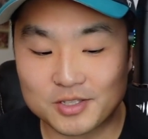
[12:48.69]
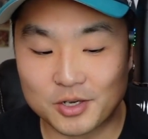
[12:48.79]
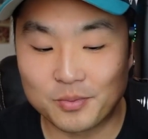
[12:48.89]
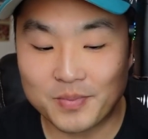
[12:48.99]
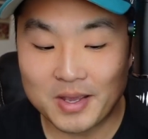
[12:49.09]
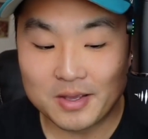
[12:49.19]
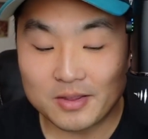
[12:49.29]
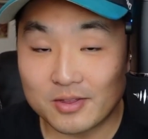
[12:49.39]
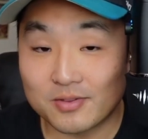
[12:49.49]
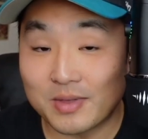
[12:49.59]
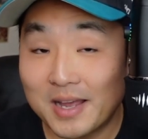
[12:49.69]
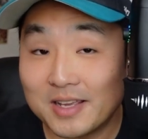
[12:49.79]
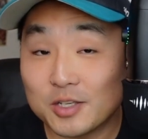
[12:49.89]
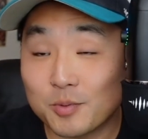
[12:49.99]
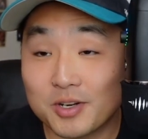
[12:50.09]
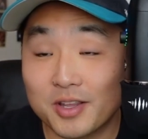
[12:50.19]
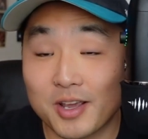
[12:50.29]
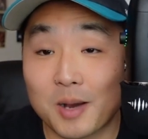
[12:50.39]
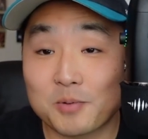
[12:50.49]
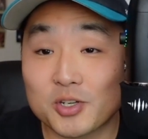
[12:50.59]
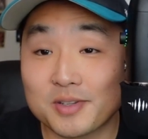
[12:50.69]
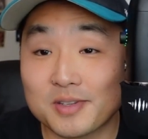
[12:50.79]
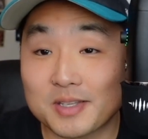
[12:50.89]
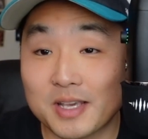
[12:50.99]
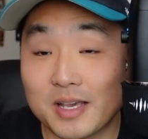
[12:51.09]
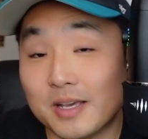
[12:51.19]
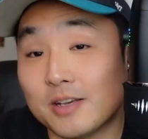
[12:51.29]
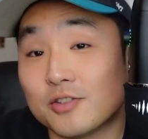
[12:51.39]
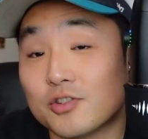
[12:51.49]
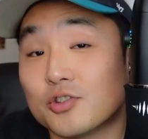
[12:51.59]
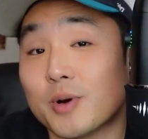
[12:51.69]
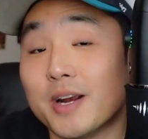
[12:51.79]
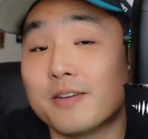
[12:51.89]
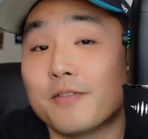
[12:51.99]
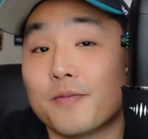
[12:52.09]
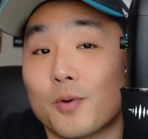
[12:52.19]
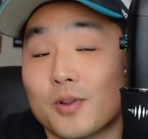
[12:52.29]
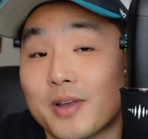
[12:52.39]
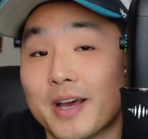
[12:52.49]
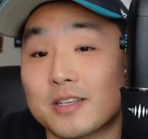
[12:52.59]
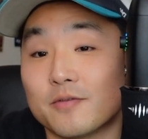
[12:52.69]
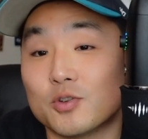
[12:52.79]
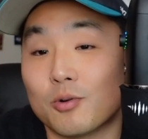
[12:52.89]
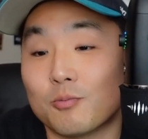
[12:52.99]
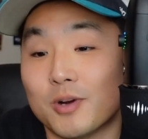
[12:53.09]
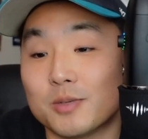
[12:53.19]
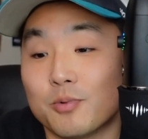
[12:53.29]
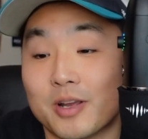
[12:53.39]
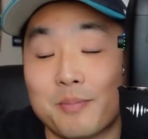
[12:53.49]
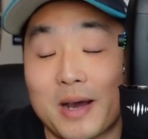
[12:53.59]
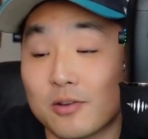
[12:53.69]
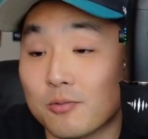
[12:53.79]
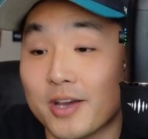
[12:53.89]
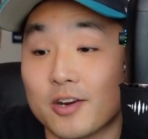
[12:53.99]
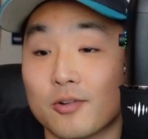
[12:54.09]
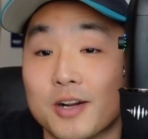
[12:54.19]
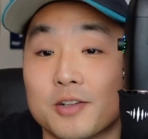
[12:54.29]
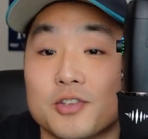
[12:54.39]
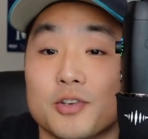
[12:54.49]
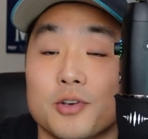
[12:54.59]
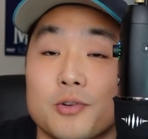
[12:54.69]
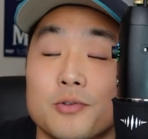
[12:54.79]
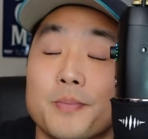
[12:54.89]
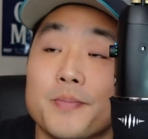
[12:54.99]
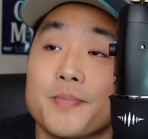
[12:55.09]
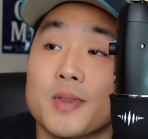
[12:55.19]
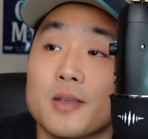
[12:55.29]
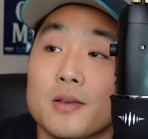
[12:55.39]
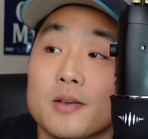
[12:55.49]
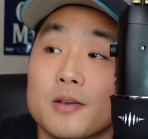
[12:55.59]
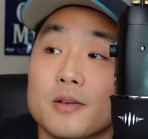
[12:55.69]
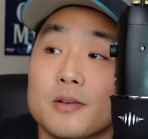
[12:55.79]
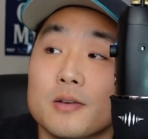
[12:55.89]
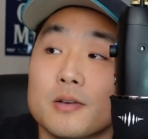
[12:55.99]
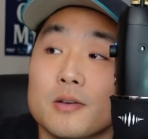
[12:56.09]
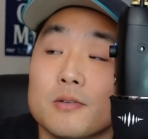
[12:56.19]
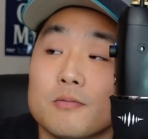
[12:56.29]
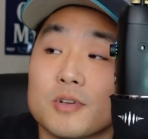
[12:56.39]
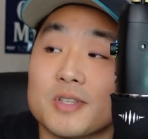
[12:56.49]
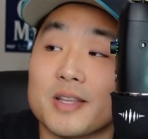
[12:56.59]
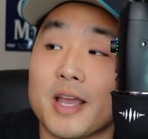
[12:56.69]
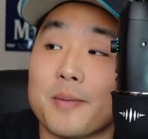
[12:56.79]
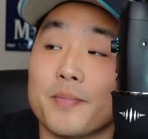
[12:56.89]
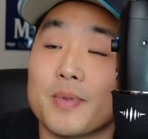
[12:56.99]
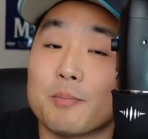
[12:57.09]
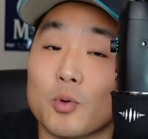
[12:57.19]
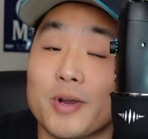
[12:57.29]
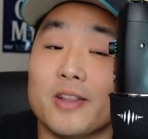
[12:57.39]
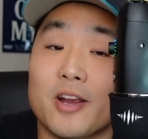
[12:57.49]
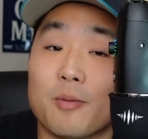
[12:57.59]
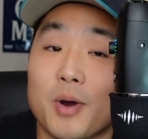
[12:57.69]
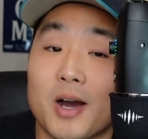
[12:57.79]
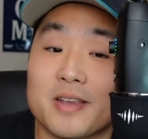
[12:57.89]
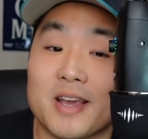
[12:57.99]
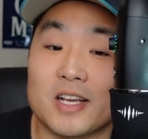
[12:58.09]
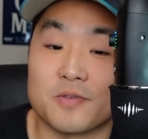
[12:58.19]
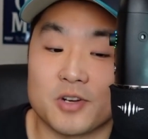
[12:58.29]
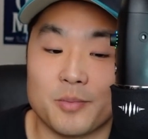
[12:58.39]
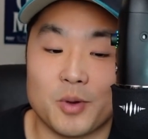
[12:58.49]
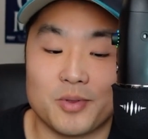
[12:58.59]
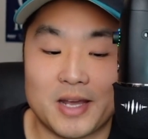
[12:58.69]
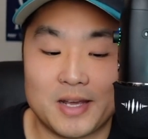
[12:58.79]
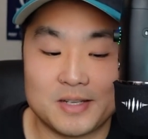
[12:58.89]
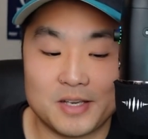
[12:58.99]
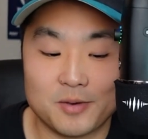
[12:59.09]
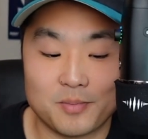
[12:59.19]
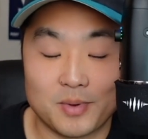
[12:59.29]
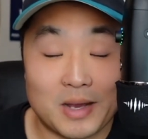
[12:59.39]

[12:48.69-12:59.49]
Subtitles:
So that is one of the options, is trading for the likes of Jordan Westbrook. And by the way, credit to, what's the name? Marine Layer Podcast for coming up with that idea.